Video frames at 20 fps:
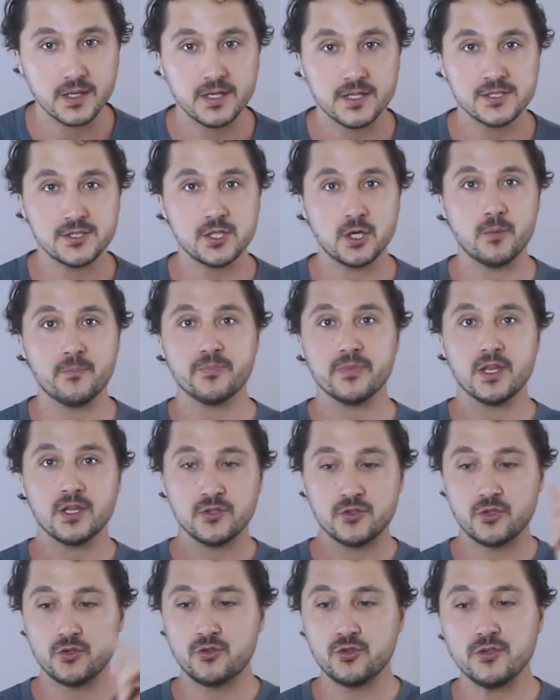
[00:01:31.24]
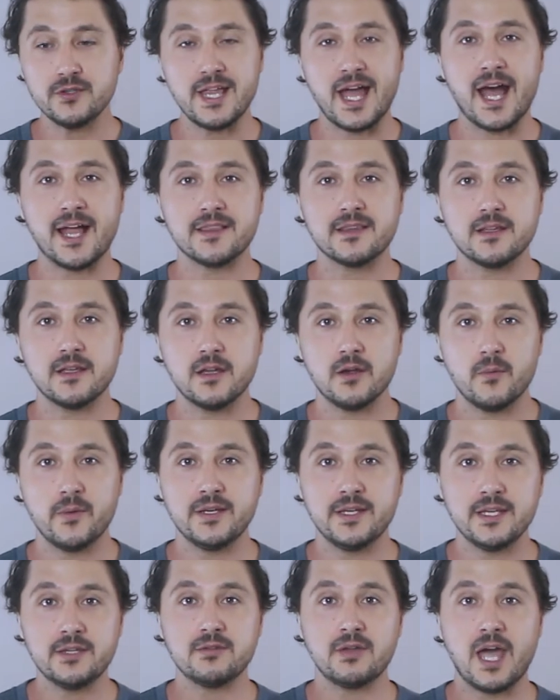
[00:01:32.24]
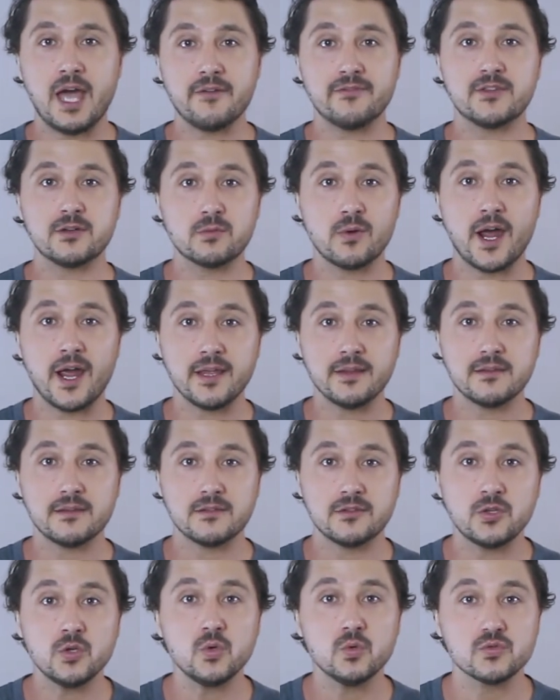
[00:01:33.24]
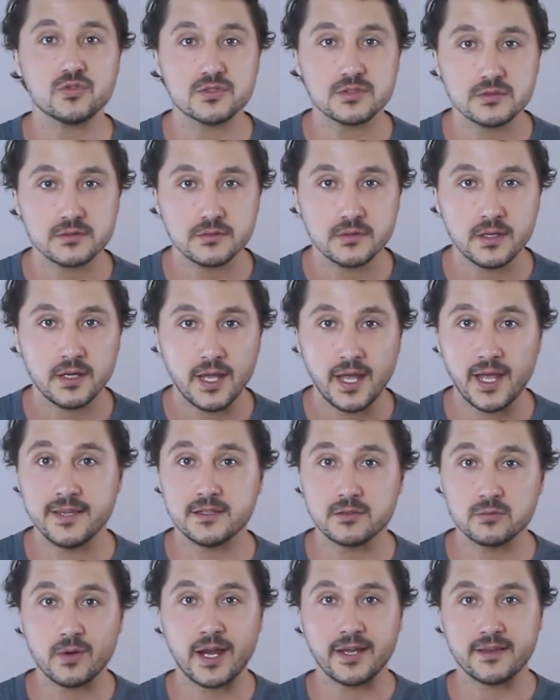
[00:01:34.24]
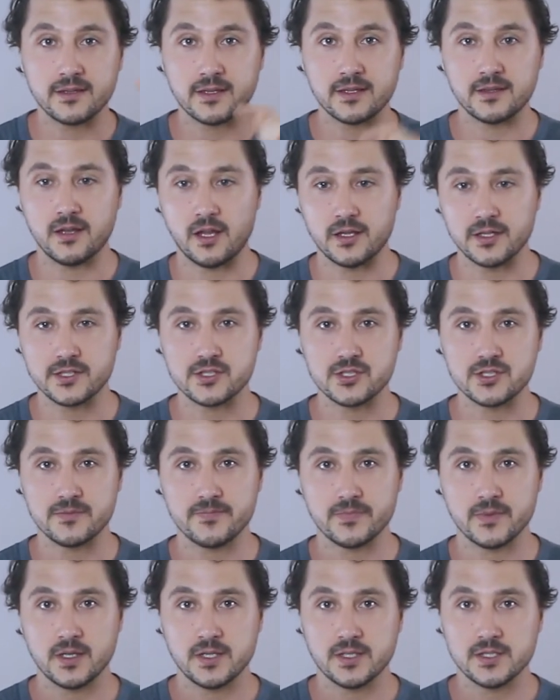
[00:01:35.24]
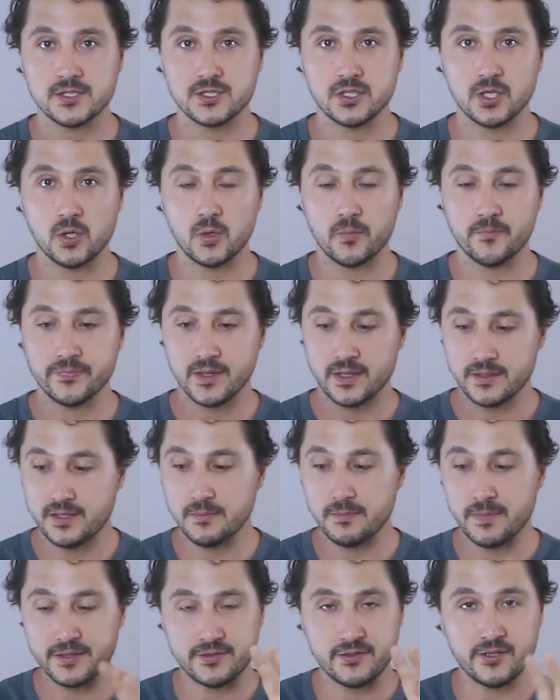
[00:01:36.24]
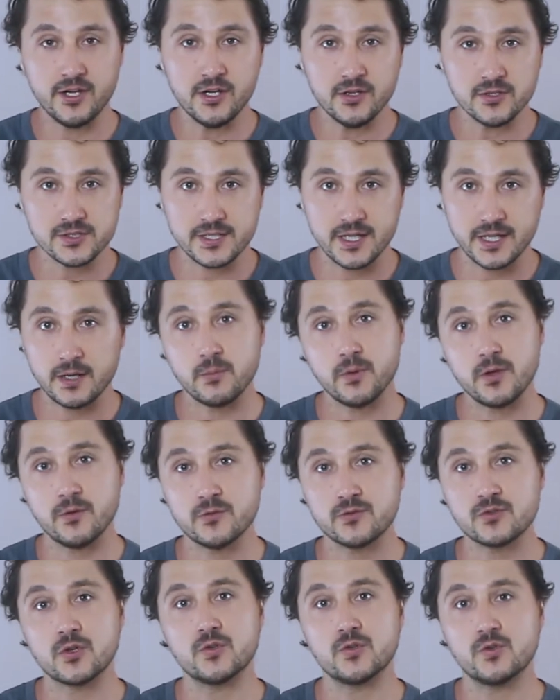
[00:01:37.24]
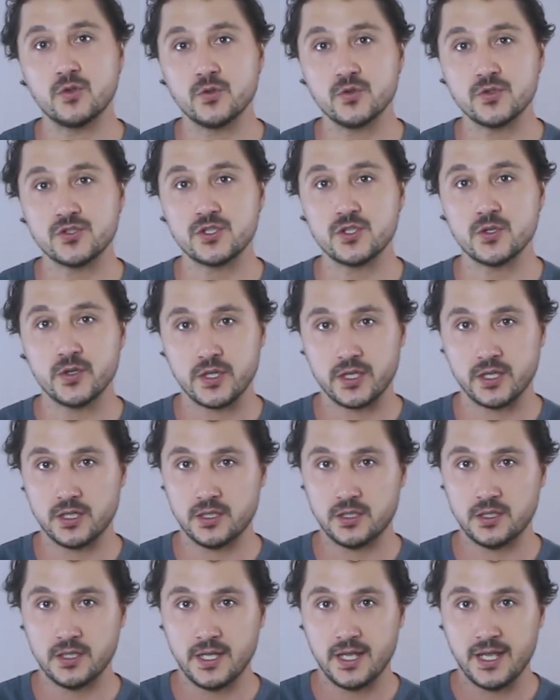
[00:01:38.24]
So to do that, we need to have the right tools and the right knowledge. So the materials that I will introduce you here,